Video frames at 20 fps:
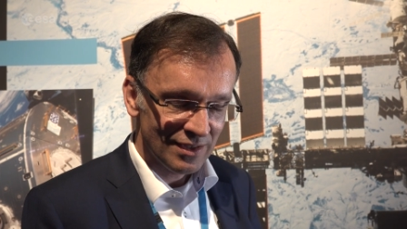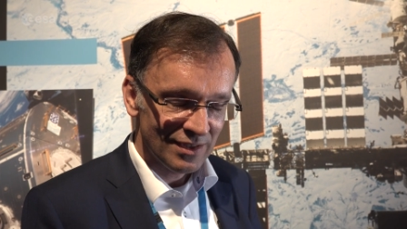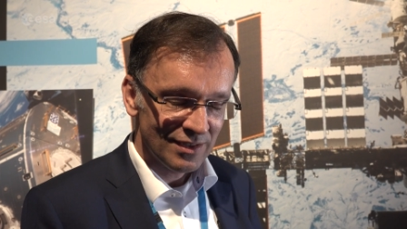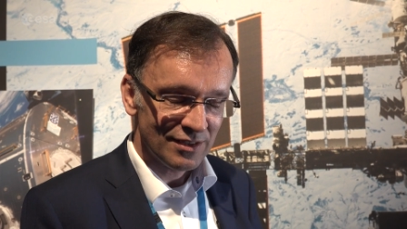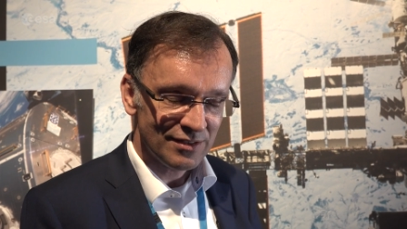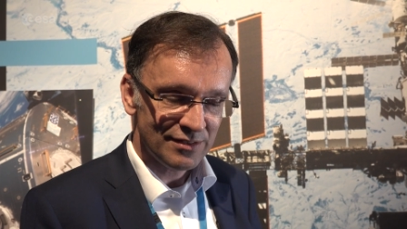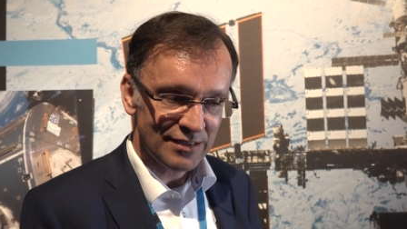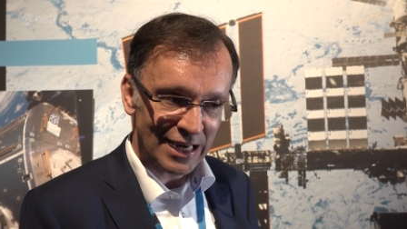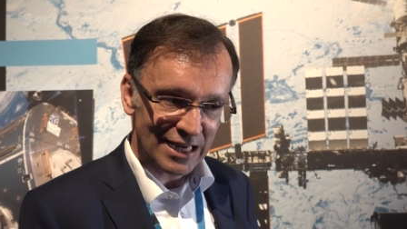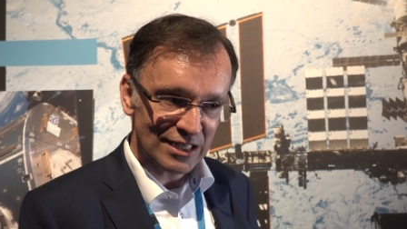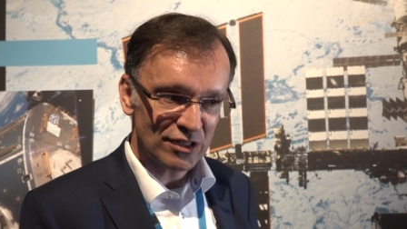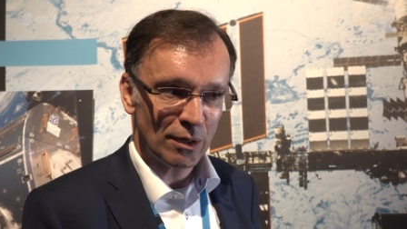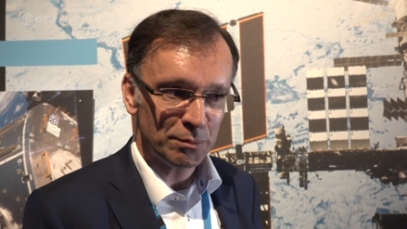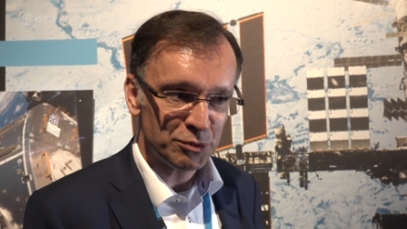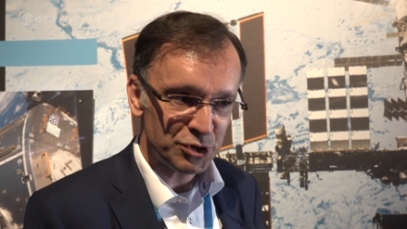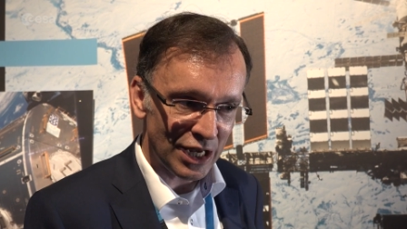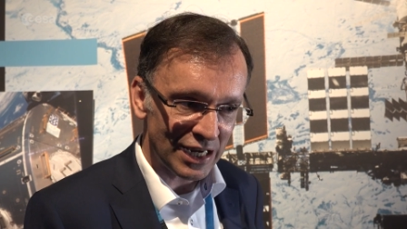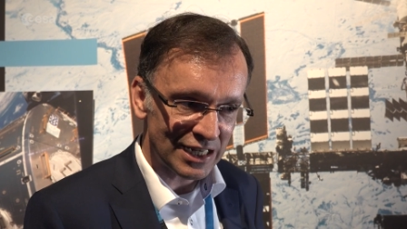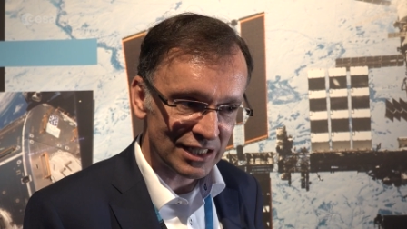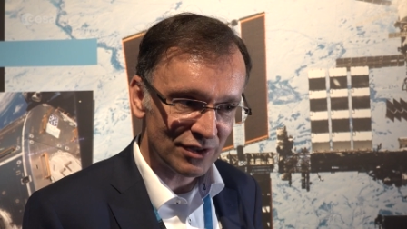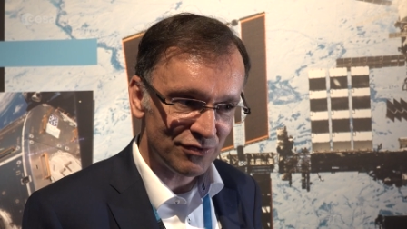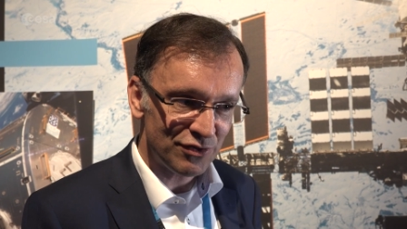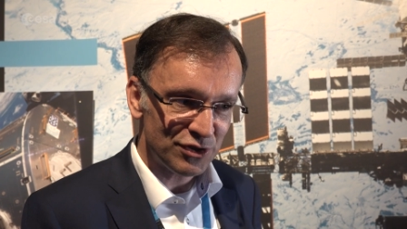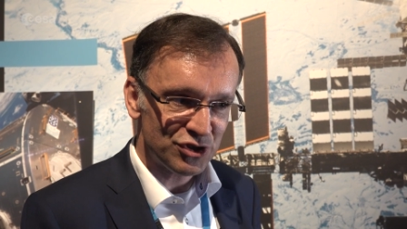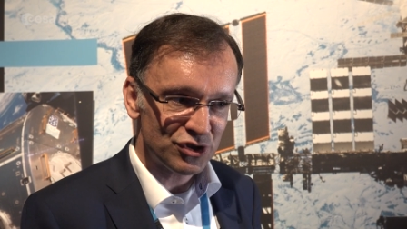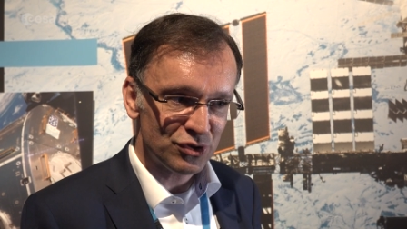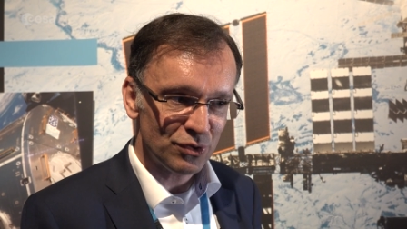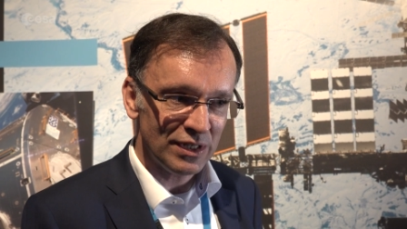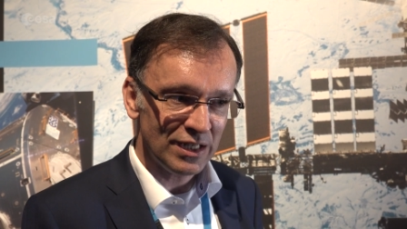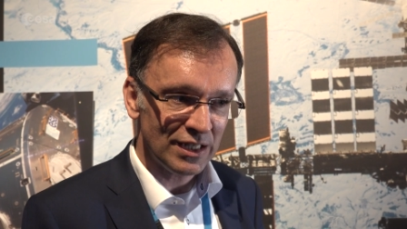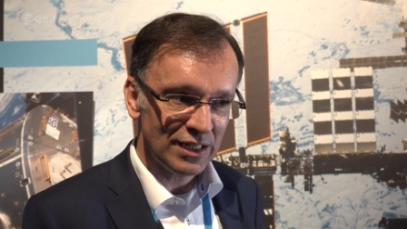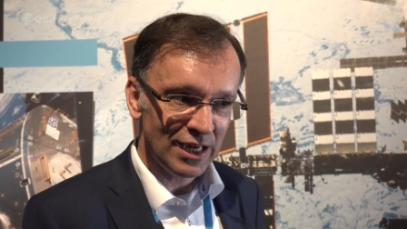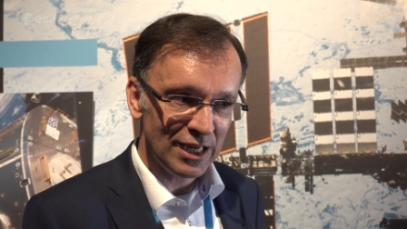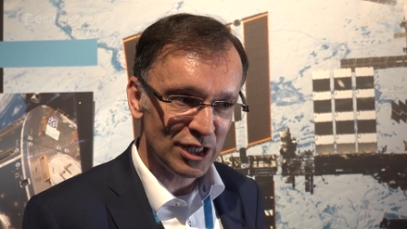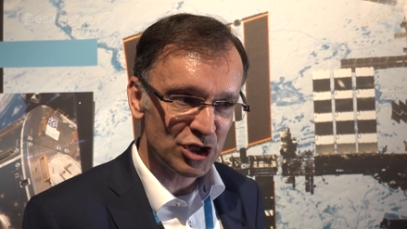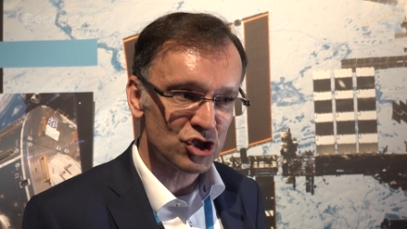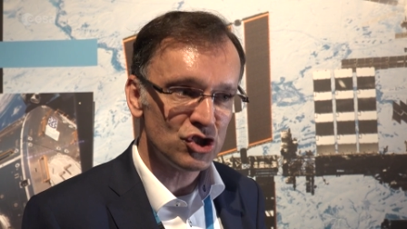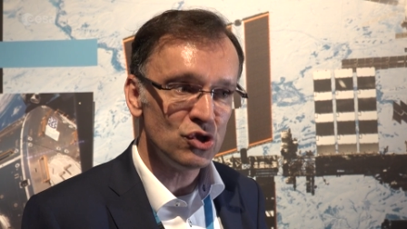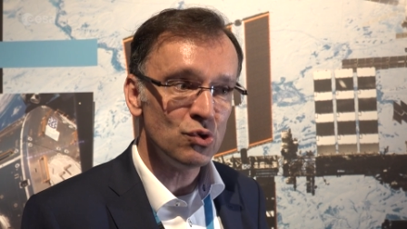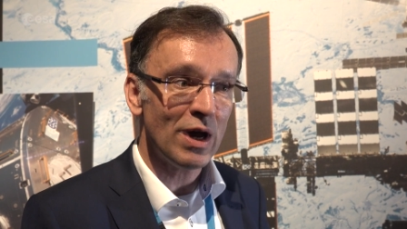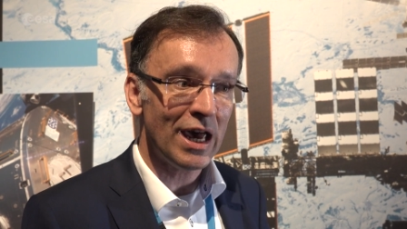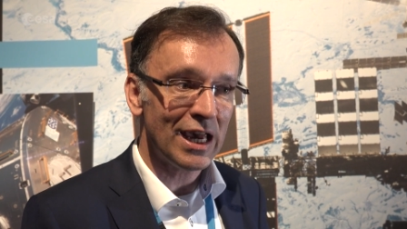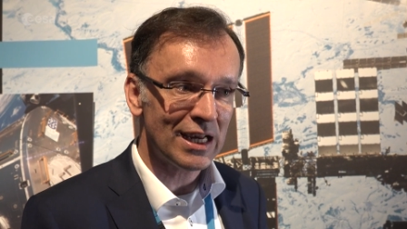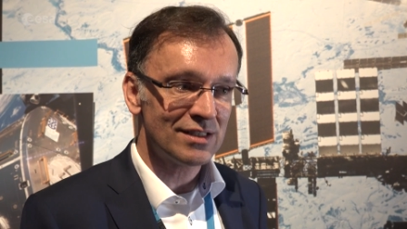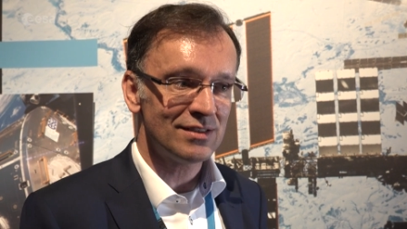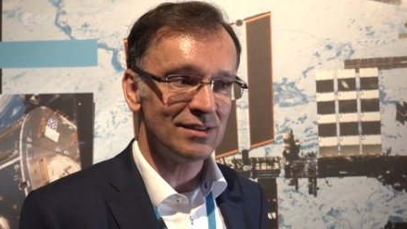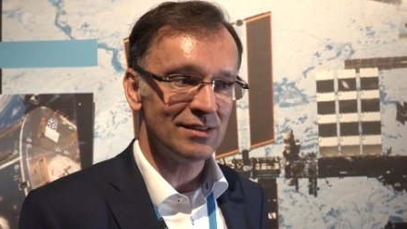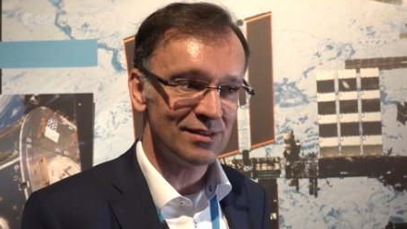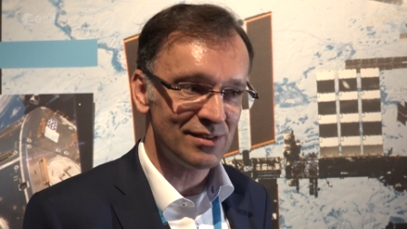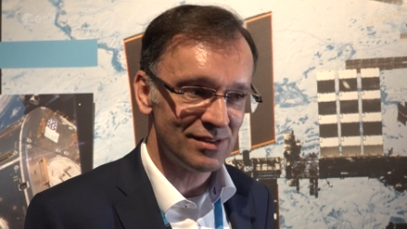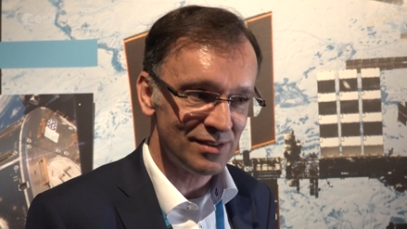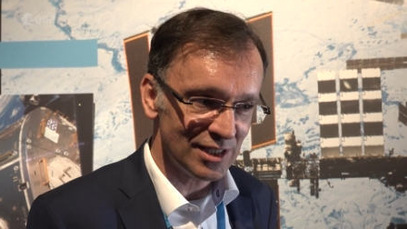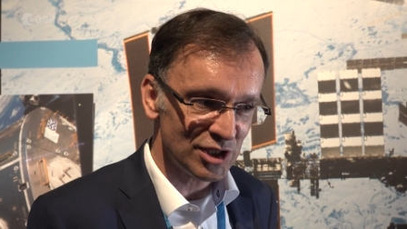the second objective is to engage new actors